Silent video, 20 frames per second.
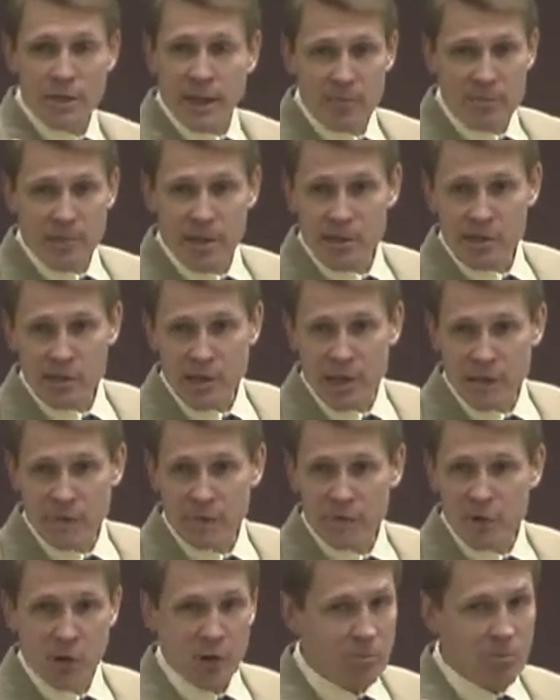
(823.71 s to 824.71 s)
Don't take my
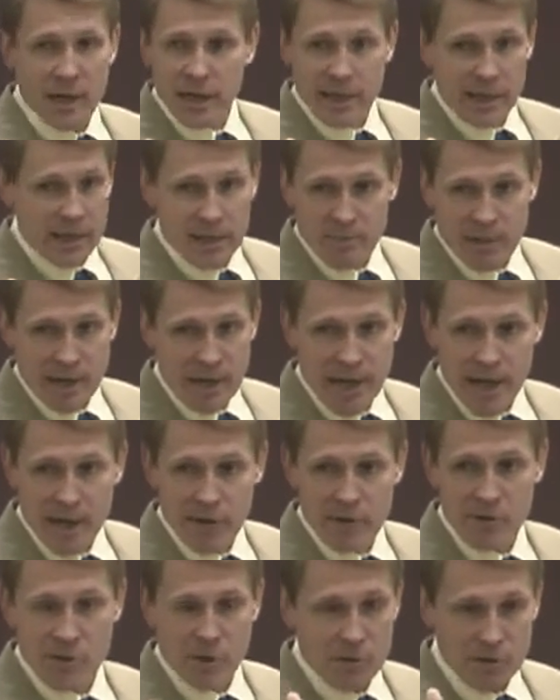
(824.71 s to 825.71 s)
stuff. Don't break into
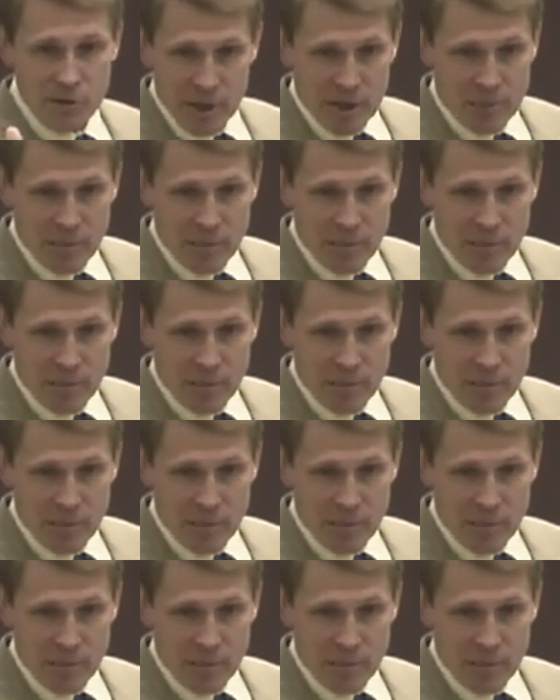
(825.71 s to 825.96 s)
my house.